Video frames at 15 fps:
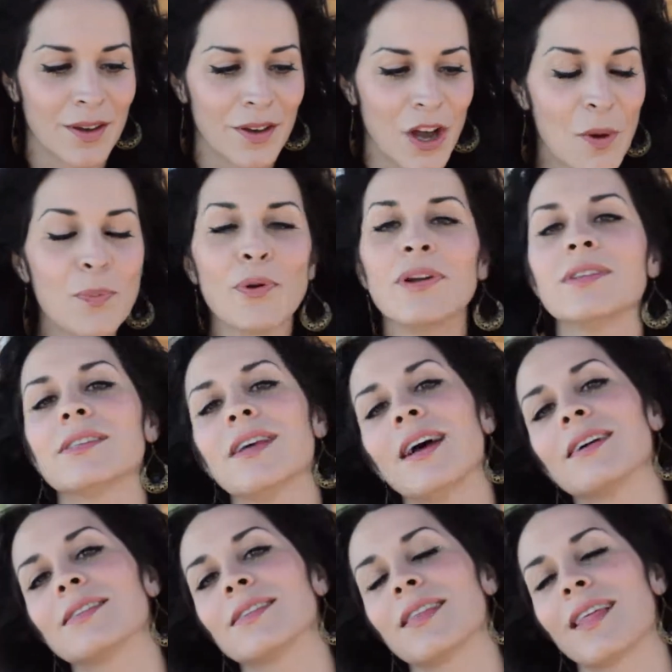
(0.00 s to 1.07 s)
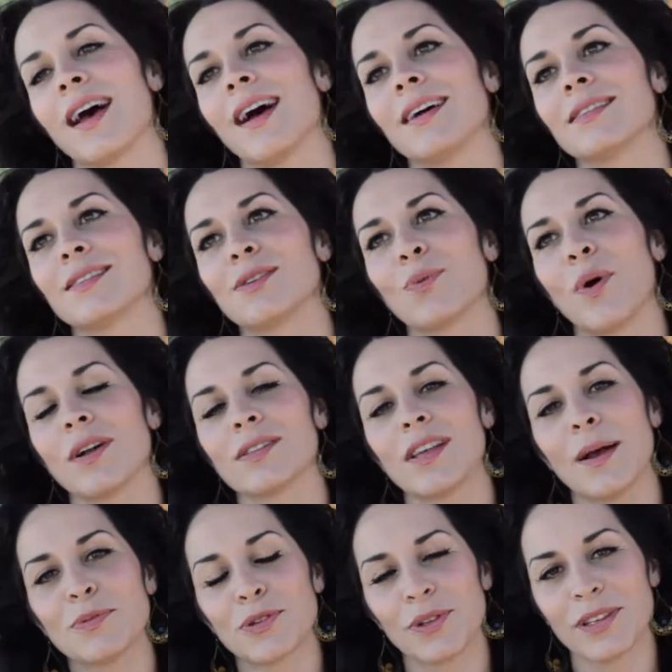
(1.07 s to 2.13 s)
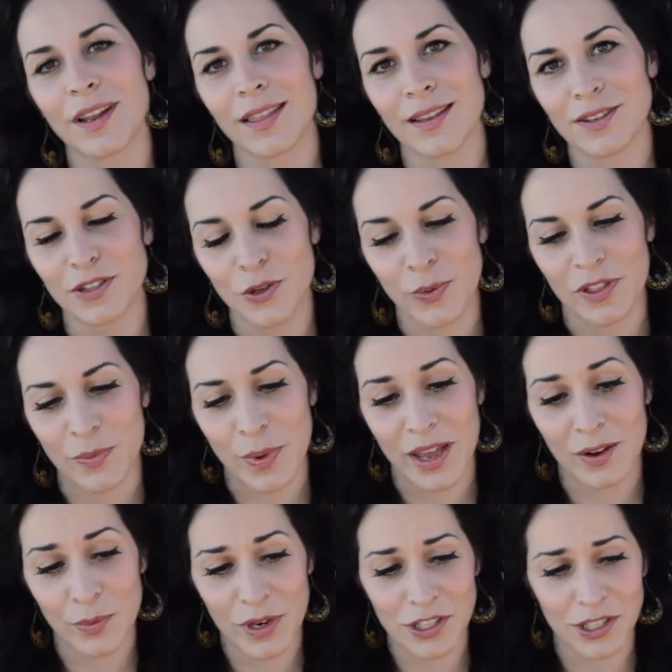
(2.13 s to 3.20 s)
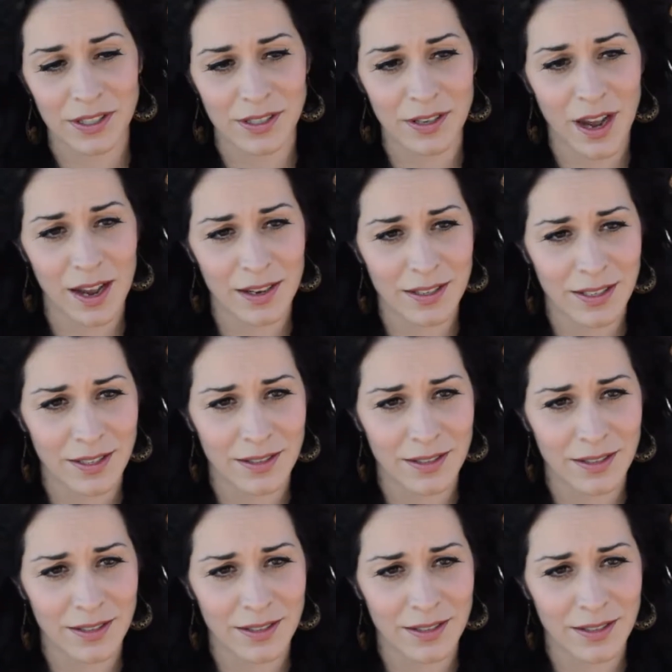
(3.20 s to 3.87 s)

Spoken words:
a princess that wants absolutely nothing to do with men, which is not